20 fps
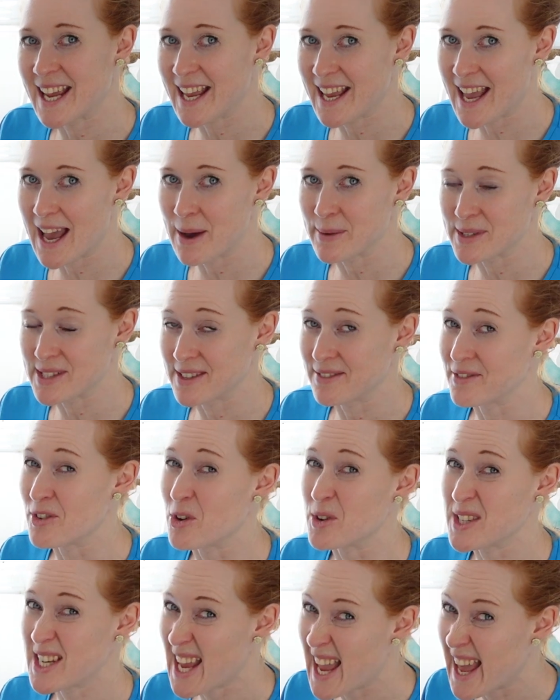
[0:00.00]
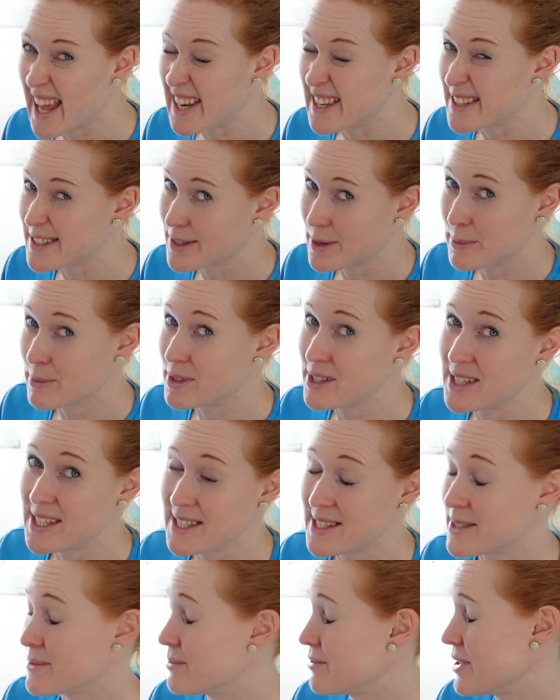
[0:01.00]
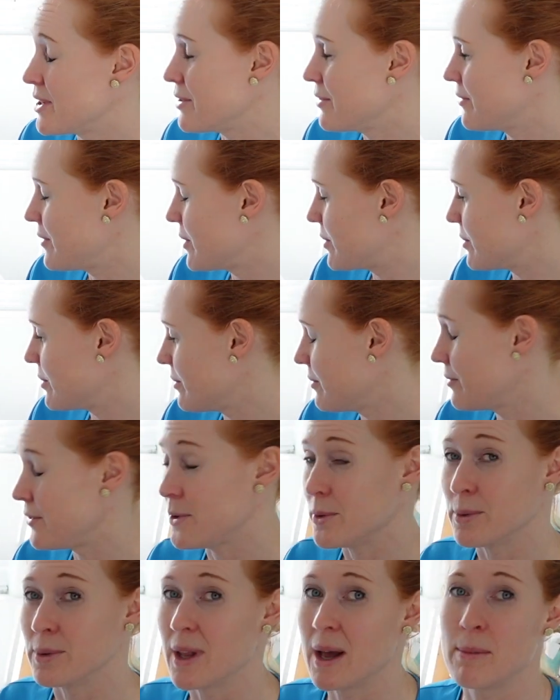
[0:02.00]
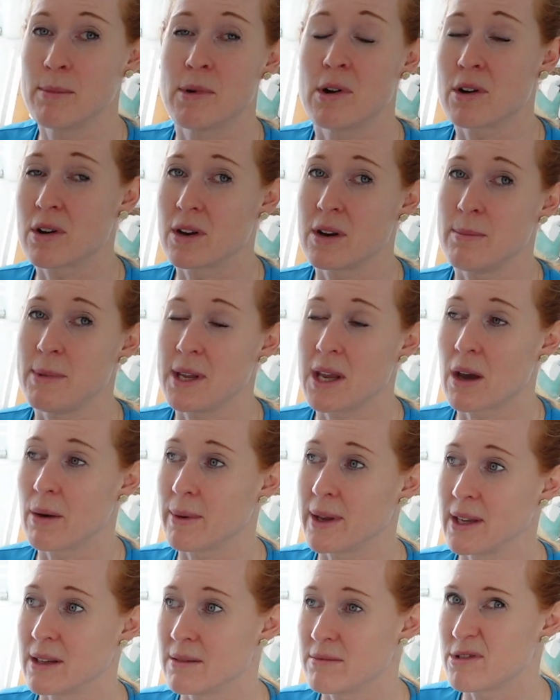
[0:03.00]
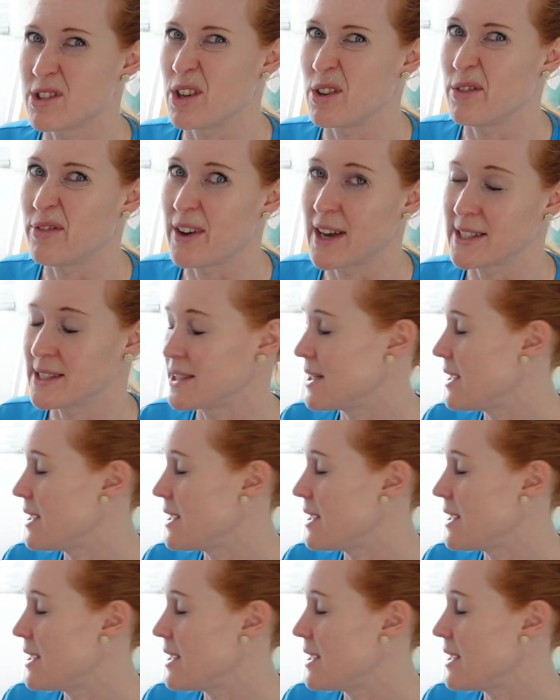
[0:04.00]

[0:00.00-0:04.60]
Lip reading: 8 hours, if not 10. So I'm going to need some real fuel. I'm not going to be going too fast